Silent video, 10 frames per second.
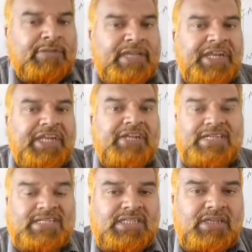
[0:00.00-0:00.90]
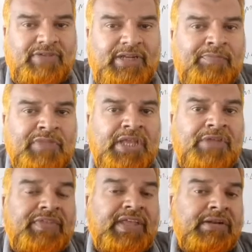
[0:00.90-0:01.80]
carrying ducts. Fine.
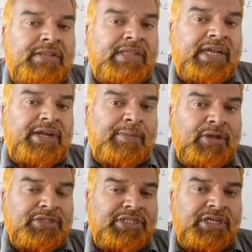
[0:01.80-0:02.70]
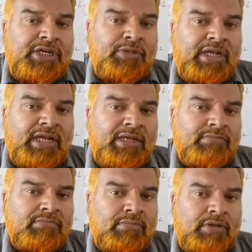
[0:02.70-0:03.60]
Then they are deposited into
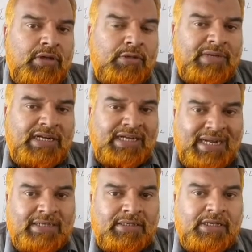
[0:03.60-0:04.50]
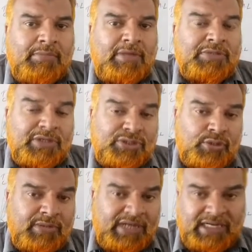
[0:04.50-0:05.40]
the Congo blood gland,
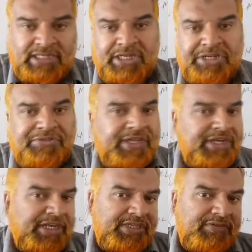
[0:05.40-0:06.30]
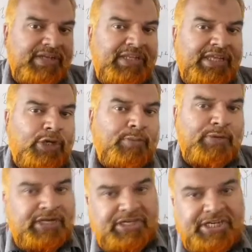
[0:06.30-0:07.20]
mushroom glands. Then it is when they
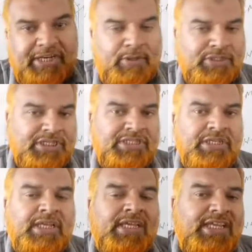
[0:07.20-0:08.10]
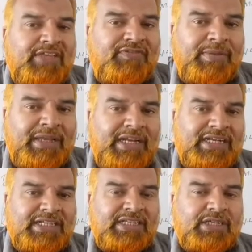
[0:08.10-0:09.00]
copulate, it deposits. In the female,
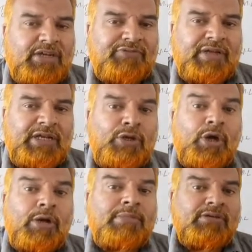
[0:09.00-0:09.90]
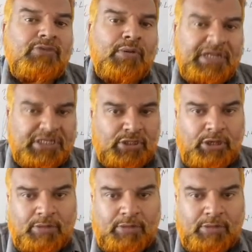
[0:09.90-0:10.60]
it consists of lobed ovaries